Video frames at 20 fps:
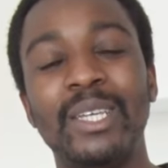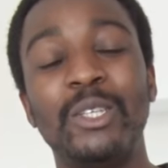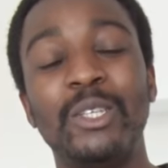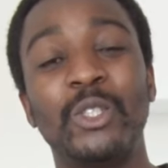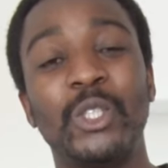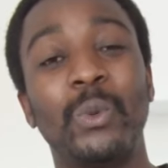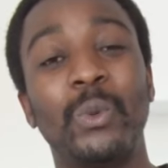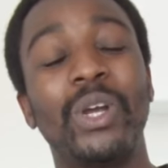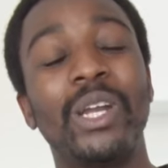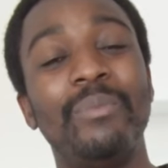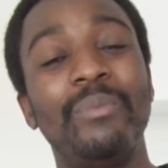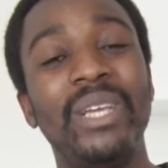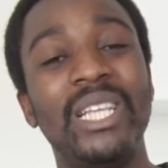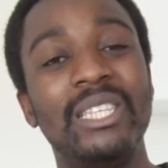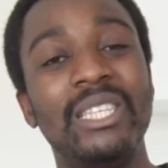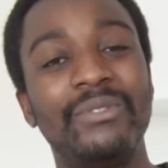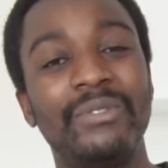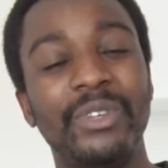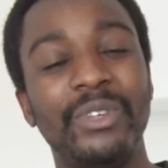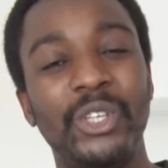So what it
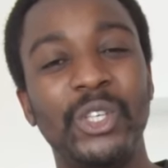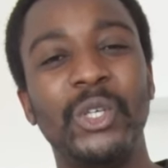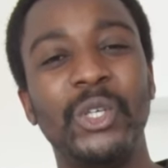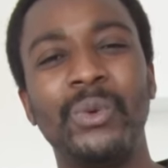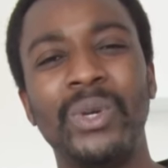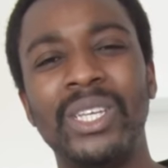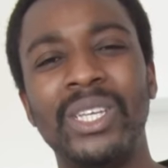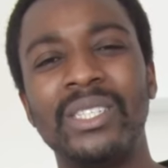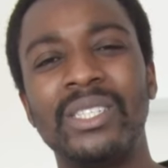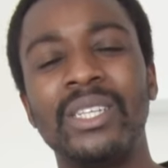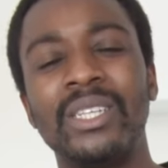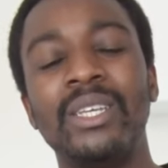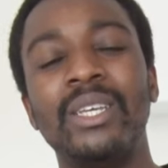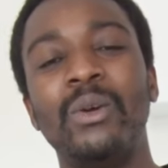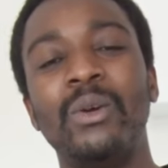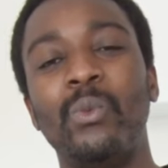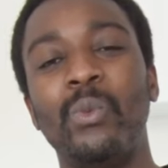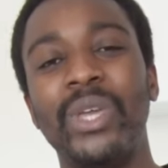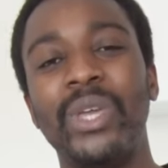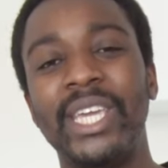means for you is
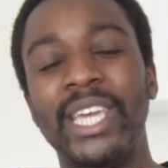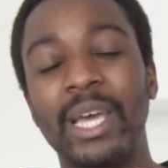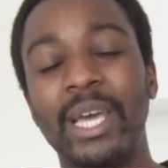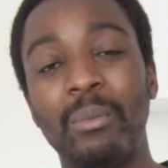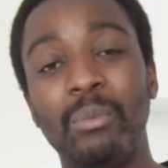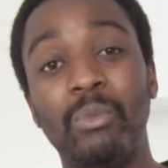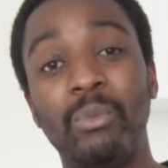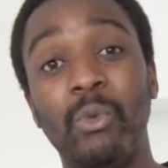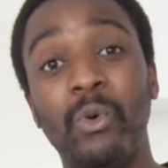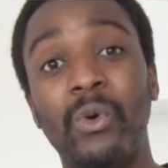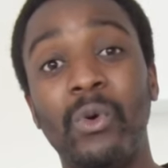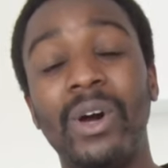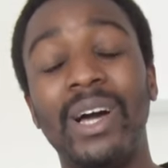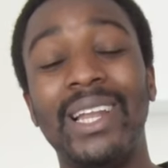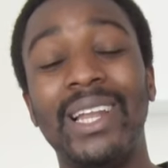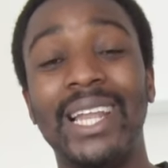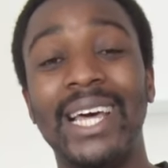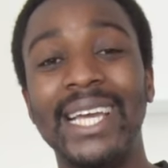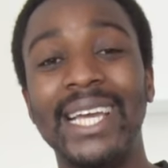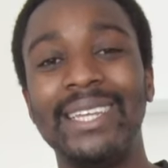we get more
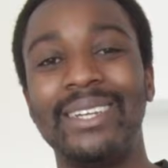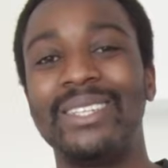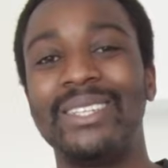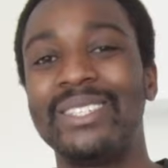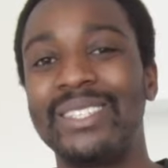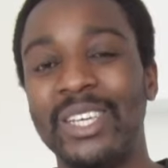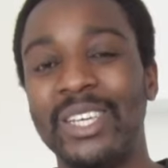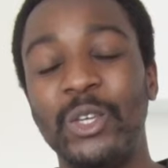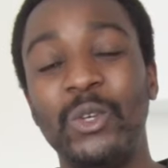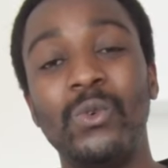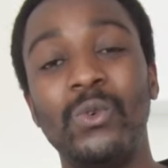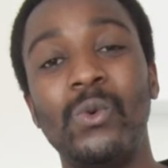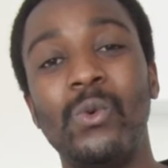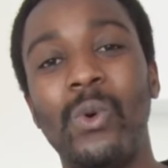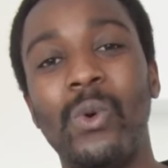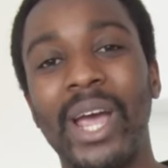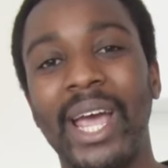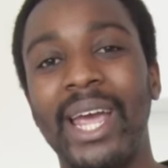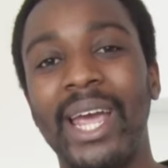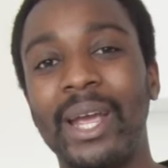aligners that you
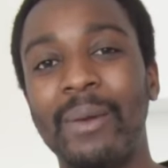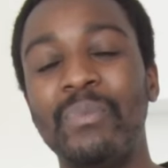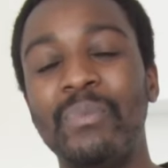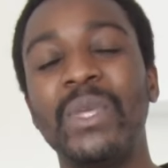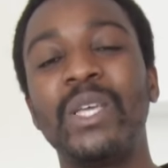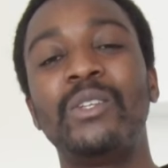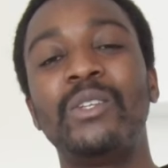wear